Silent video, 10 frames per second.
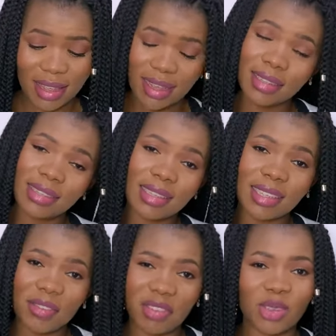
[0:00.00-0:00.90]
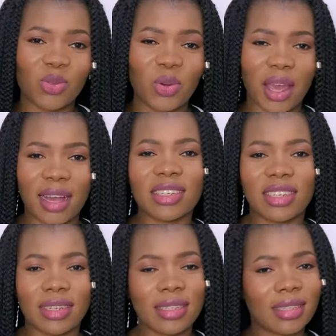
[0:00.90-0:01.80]
It's the safest way,
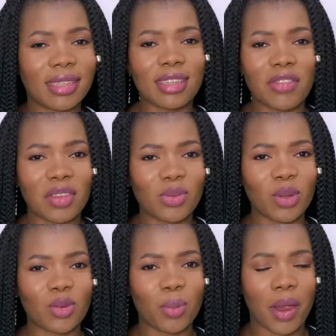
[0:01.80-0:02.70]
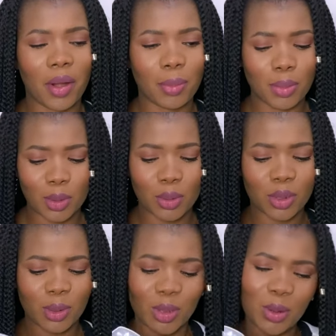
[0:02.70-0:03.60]
actually. It's the safest way to pair up
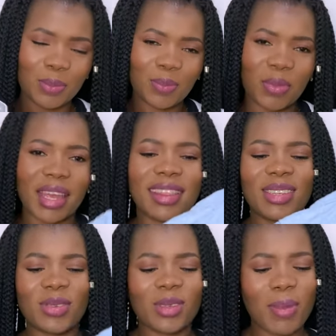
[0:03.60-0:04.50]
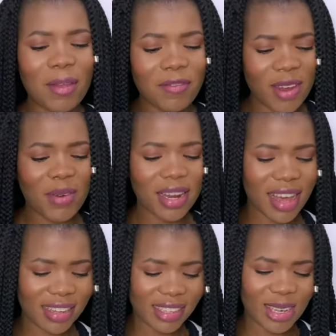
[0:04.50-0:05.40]
clothes. So this was my very
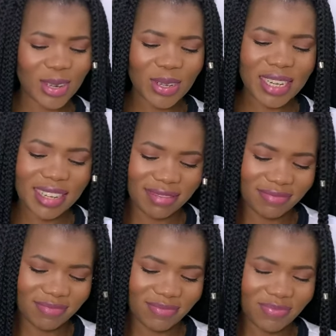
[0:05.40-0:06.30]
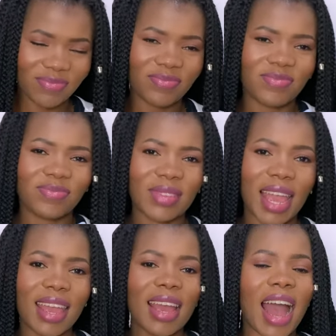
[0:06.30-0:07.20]
last look.
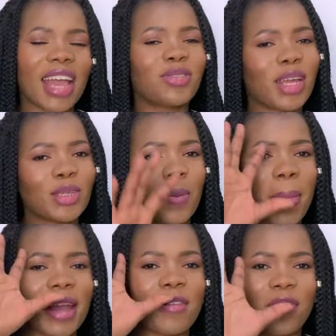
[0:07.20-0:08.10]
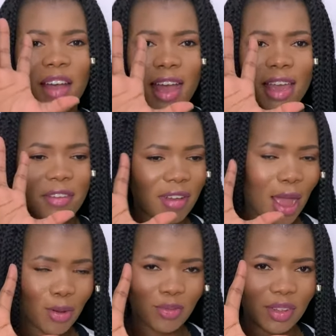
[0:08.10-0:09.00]
I tried to make 5
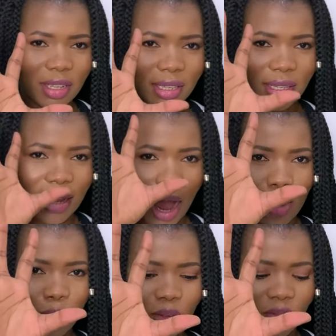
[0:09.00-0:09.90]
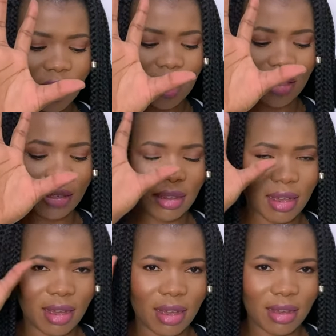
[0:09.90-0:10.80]
outfits out of these.
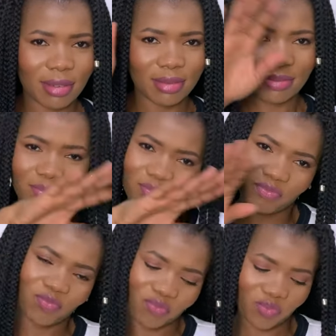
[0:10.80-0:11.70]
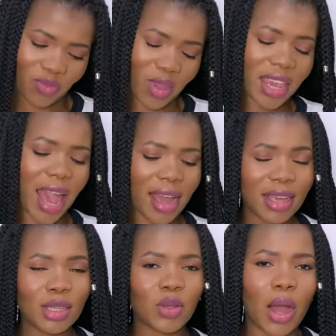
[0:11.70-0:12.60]

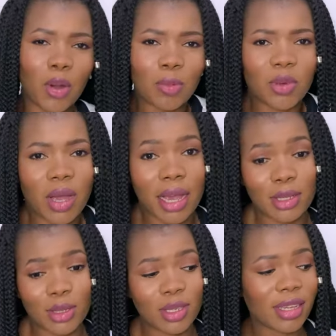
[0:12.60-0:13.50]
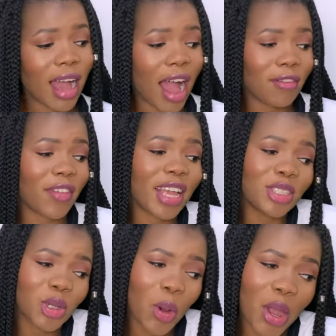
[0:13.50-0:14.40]
So I hope you guys have
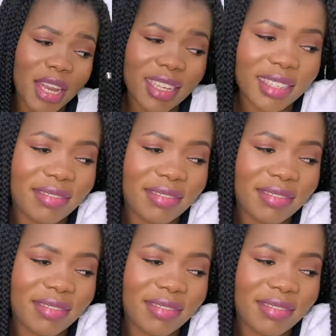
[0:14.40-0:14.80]
enjoyed.